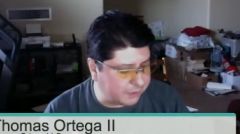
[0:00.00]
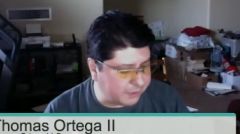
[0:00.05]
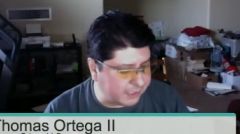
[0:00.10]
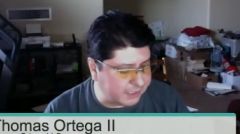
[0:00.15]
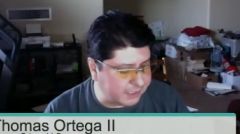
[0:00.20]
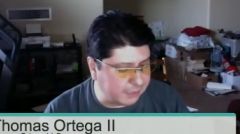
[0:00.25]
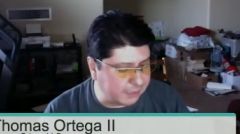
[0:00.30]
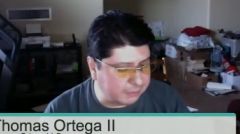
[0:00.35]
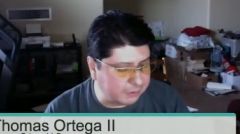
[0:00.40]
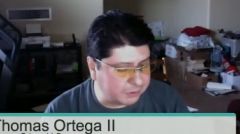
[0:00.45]
a
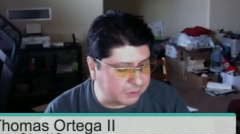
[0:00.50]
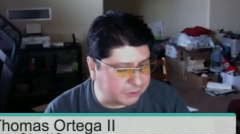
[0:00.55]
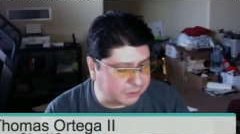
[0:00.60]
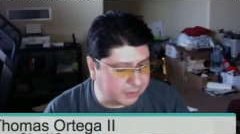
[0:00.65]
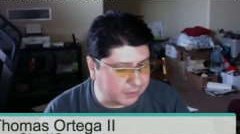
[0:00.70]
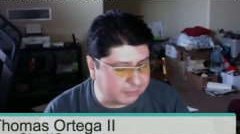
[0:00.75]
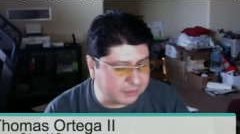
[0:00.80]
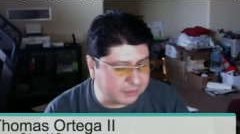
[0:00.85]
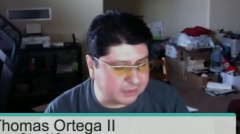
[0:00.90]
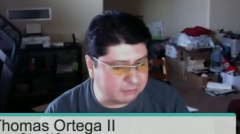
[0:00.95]
demo
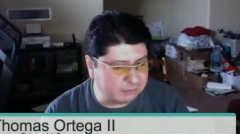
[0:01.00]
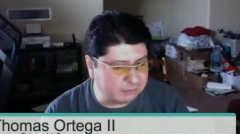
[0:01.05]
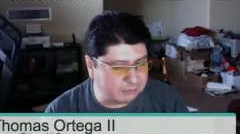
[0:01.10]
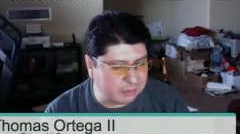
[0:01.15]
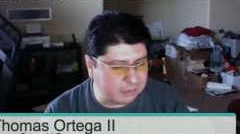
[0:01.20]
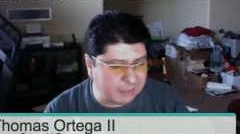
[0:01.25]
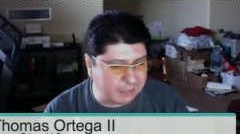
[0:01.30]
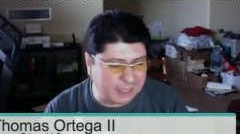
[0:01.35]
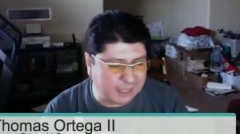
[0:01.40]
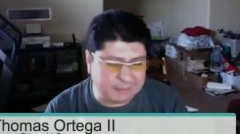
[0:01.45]
script
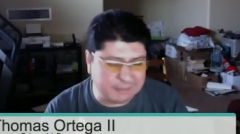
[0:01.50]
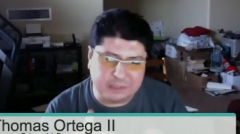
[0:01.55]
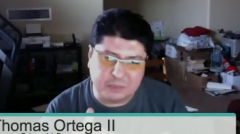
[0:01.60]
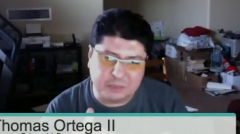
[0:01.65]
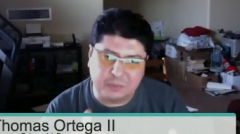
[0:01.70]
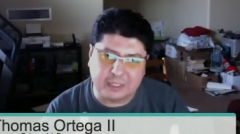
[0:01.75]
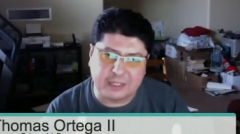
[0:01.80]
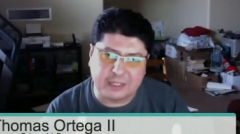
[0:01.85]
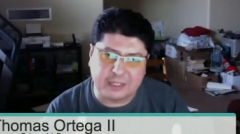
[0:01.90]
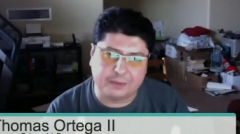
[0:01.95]
about
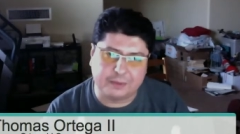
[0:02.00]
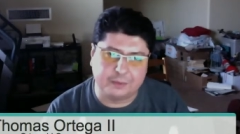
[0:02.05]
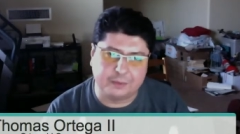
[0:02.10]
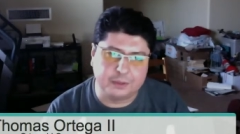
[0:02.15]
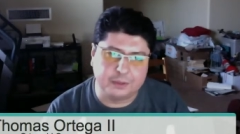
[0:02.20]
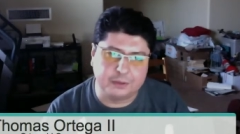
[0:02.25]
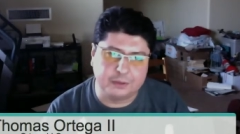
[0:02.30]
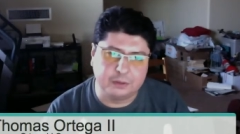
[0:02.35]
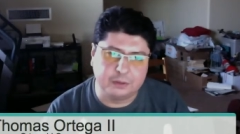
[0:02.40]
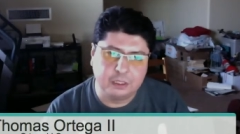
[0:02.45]
midway through.